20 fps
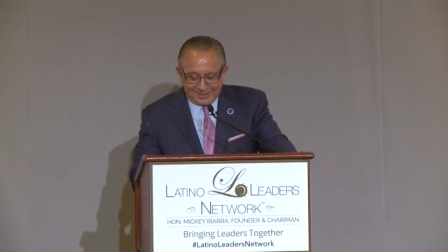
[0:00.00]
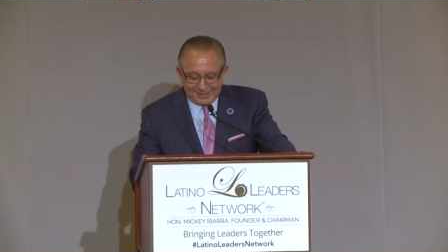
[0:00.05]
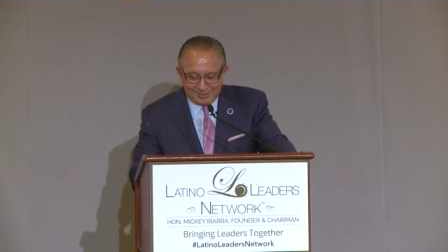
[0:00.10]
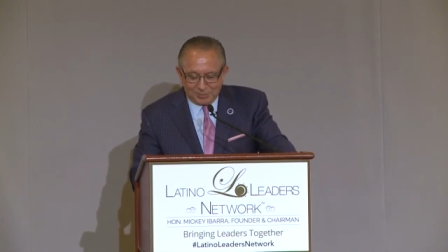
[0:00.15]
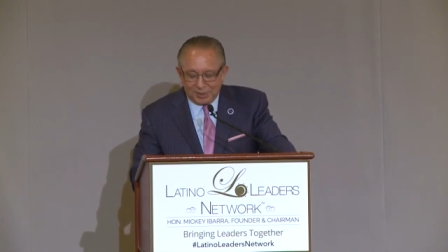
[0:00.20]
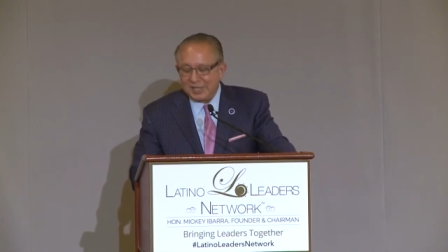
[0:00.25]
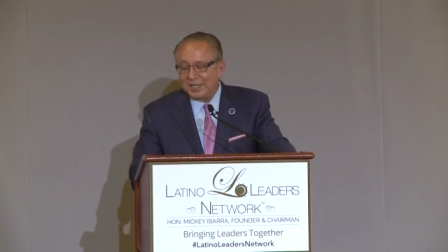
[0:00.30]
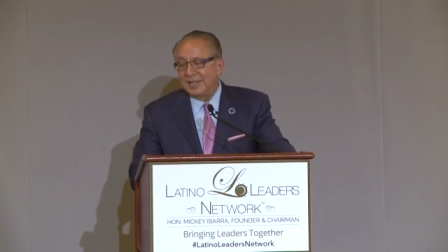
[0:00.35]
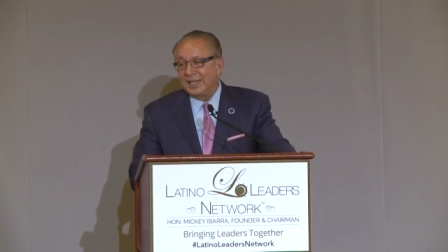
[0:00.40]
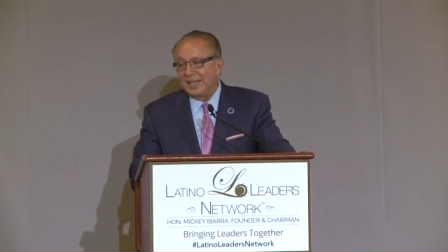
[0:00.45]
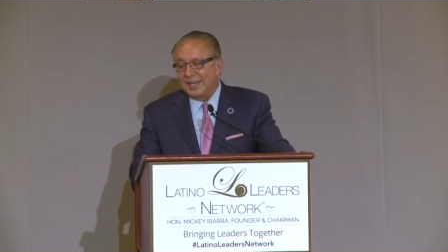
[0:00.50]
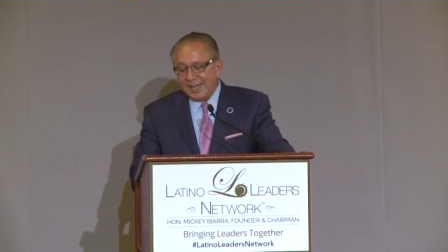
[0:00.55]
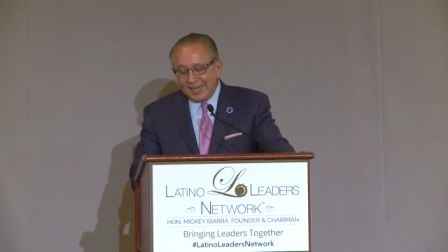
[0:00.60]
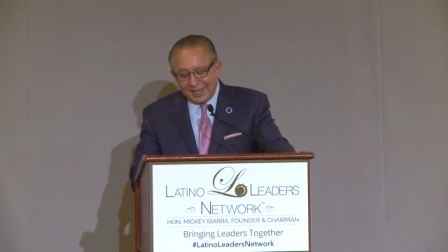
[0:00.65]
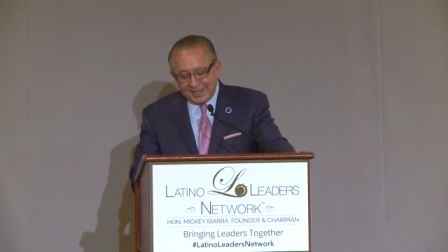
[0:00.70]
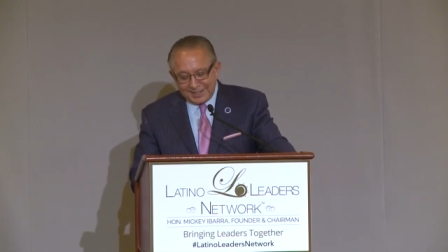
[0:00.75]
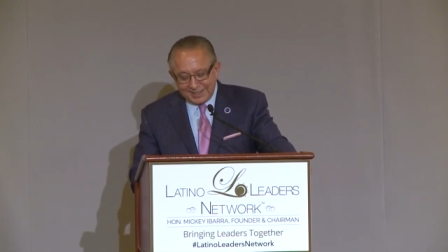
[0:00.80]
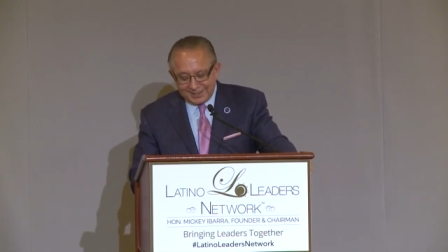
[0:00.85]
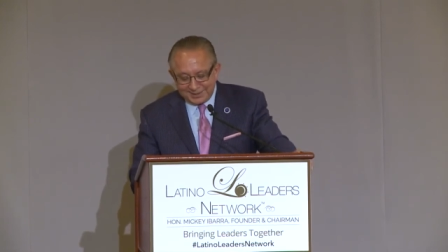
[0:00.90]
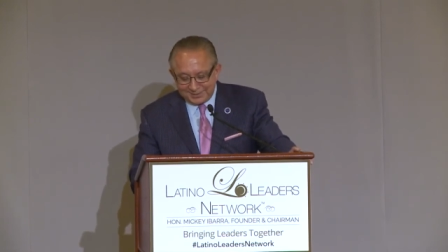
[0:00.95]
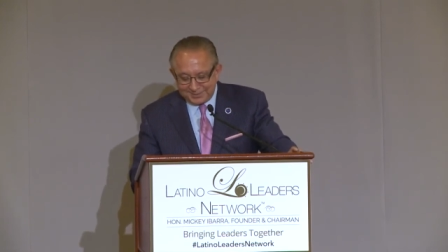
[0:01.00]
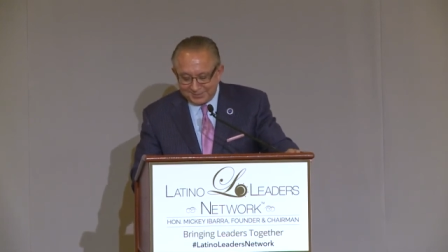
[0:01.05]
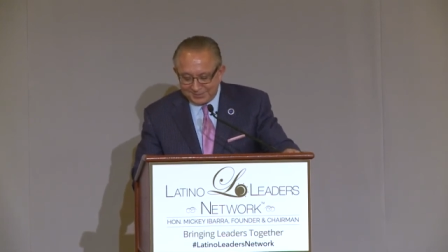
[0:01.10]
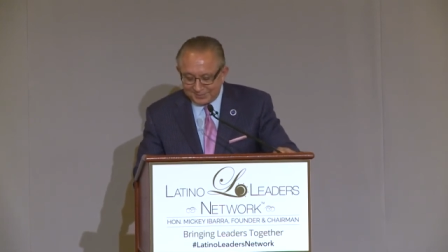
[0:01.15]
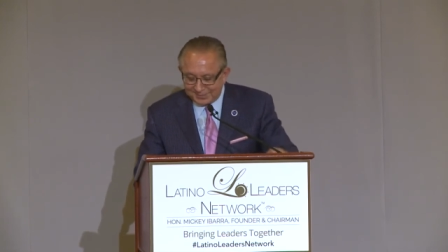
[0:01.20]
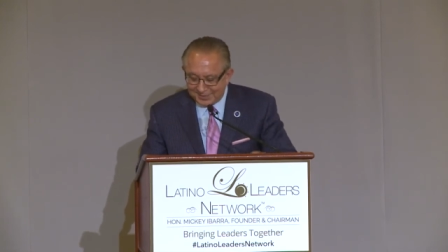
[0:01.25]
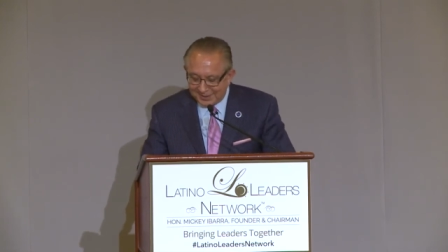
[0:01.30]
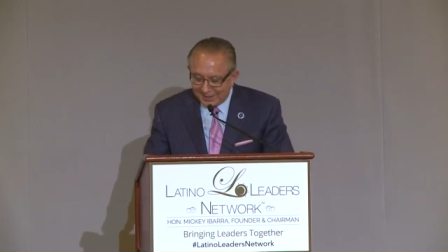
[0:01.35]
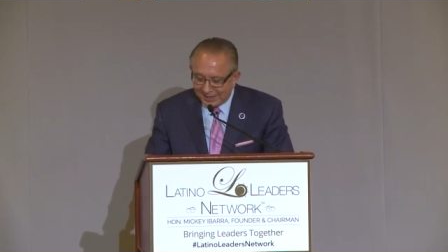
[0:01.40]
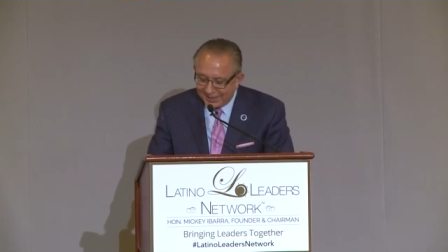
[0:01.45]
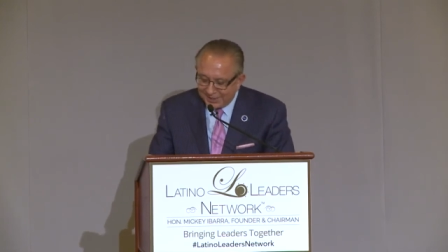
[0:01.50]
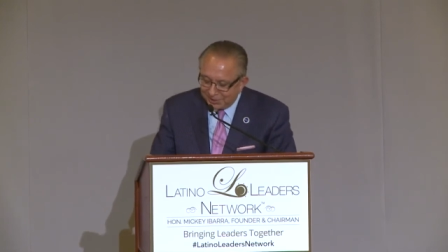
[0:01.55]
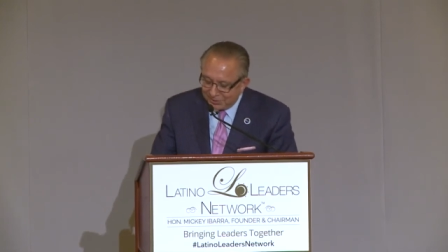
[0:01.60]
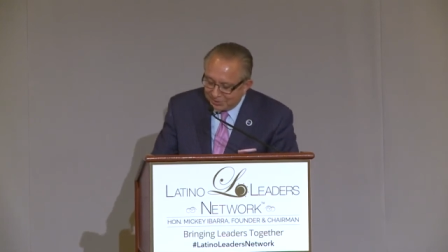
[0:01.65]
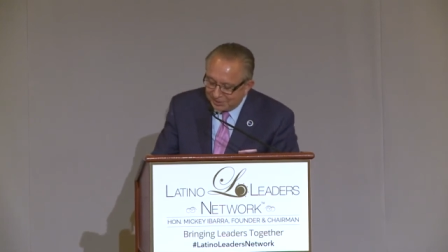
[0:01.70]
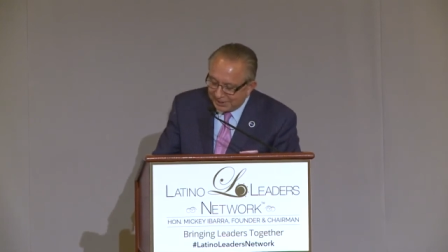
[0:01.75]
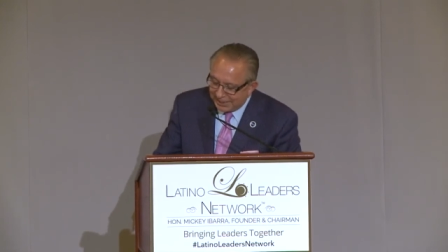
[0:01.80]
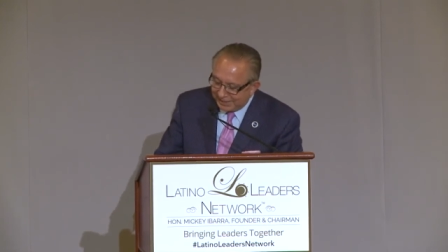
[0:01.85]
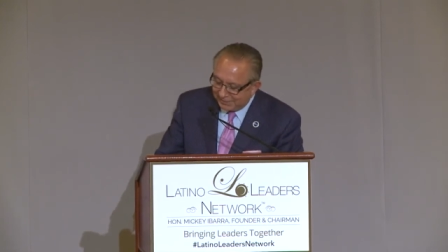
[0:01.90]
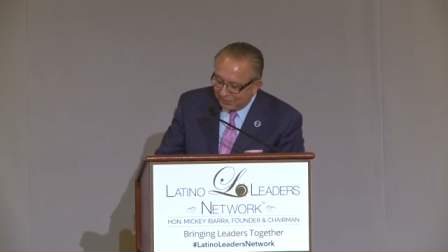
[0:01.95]
But in the end, I
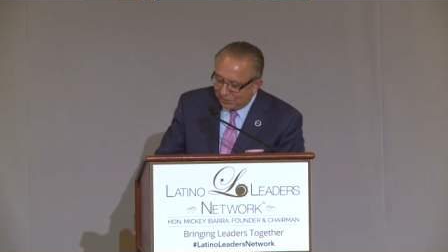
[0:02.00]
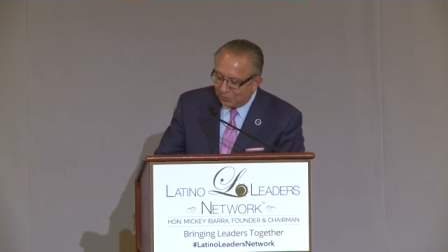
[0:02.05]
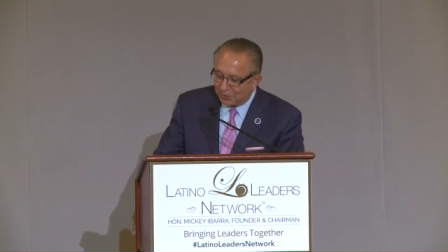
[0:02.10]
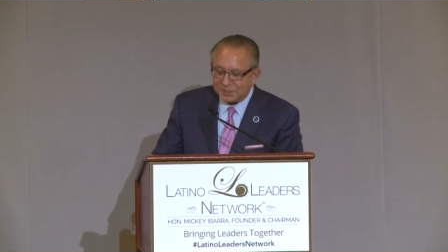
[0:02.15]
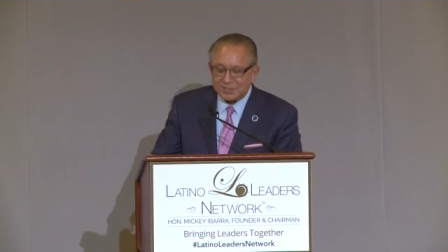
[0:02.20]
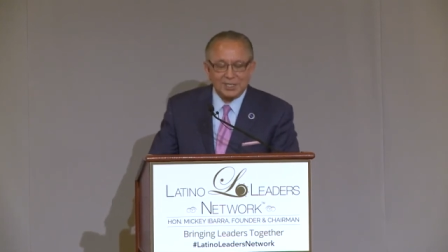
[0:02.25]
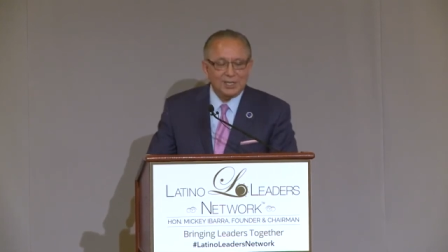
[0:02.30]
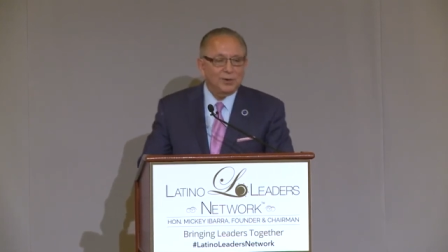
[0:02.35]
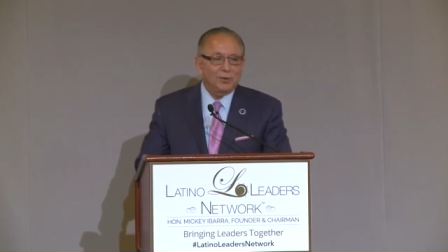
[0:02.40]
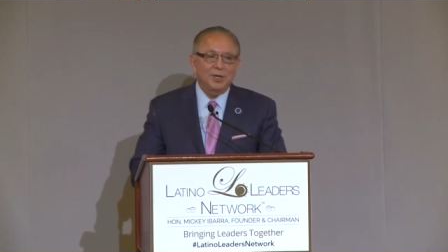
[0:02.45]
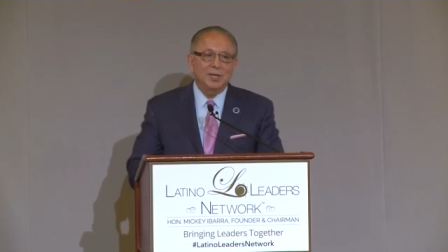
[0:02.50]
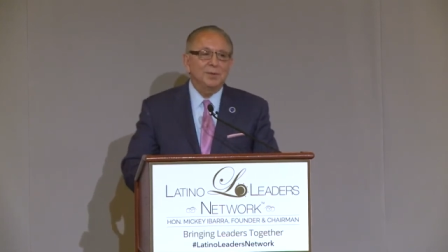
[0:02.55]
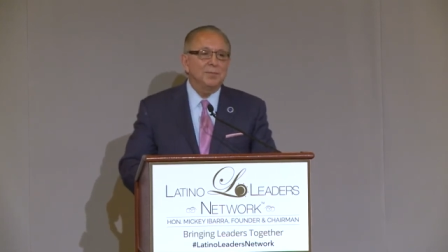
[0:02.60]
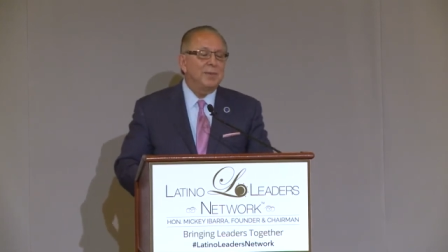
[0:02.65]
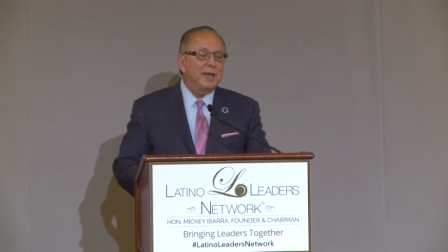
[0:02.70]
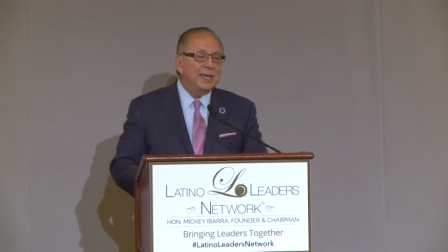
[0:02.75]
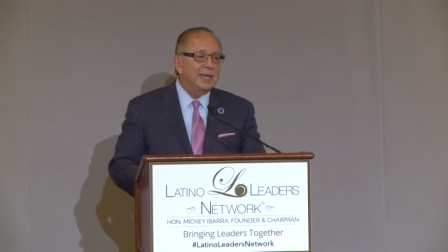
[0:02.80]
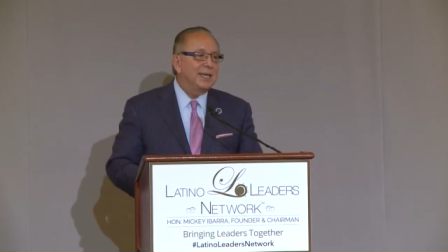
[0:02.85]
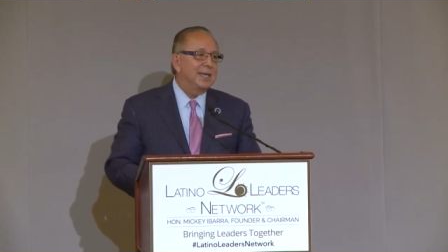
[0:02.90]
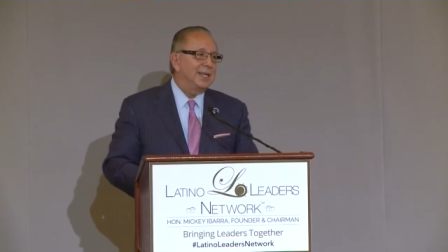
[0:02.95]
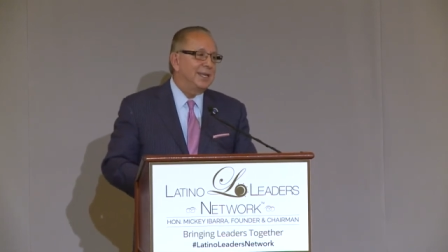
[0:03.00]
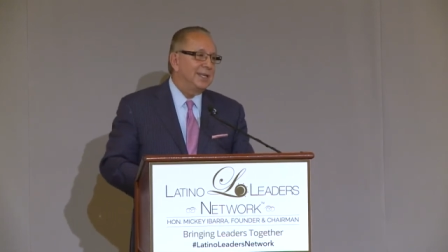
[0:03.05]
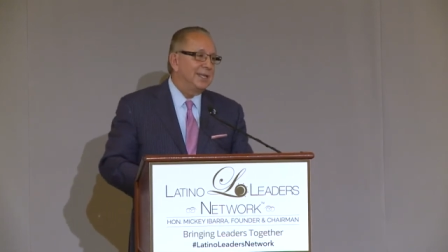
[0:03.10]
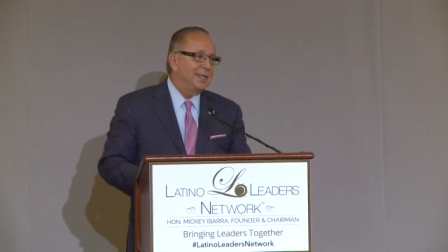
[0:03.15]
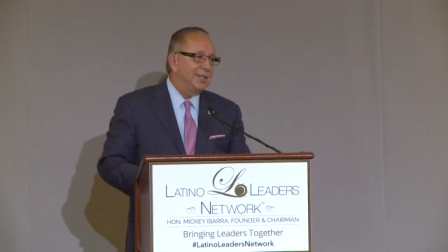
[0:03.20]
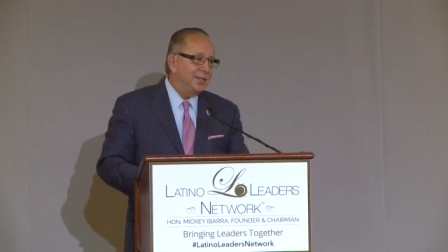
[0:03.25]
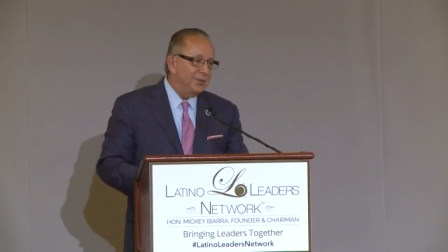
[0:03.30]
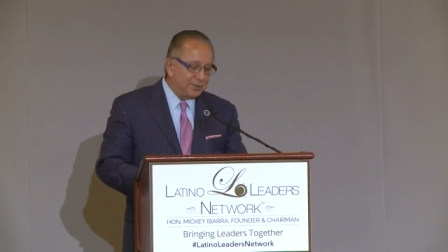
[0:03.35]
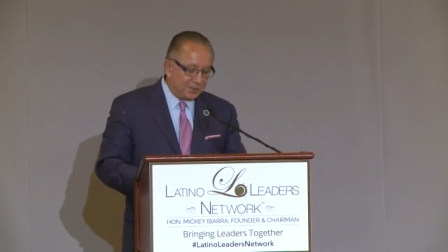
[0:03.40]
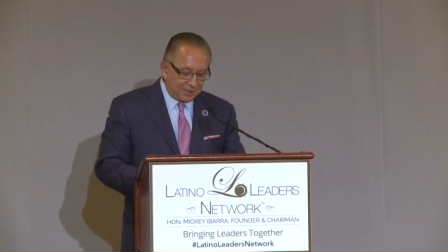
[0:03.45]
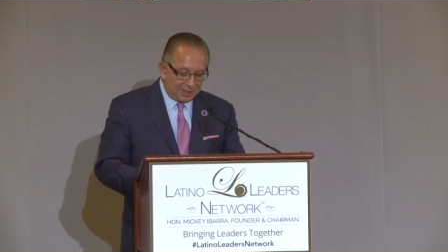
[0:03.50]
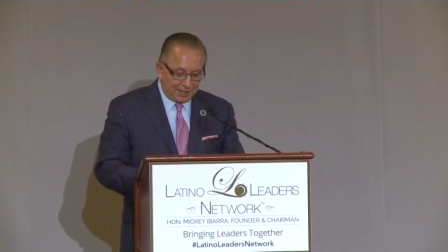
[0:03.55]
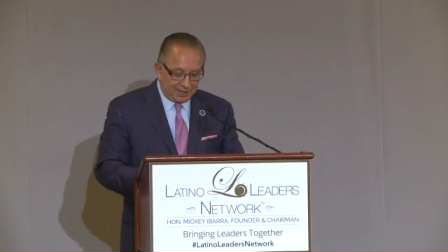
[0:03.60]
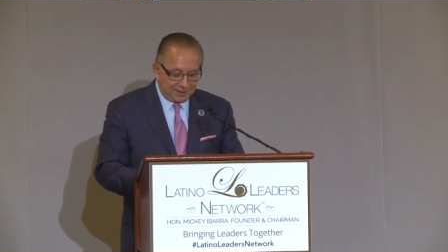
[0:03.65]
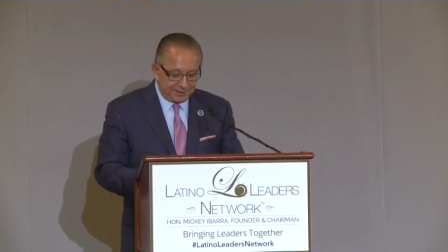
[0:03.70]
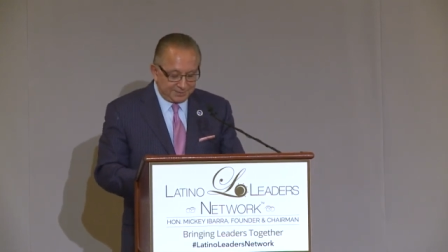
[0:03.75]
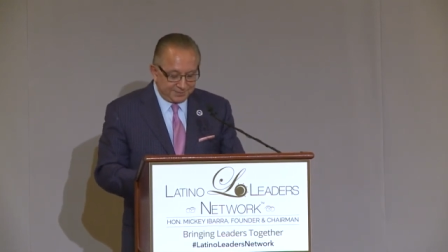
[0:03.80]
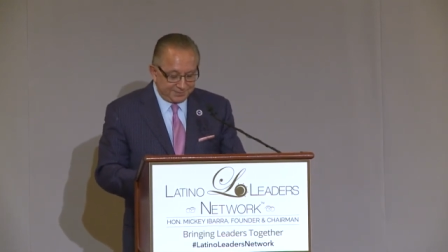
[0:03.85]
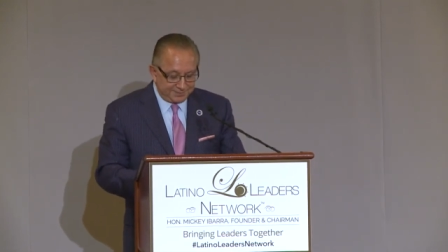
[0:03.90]
knew David wasn't going to make it in Utah.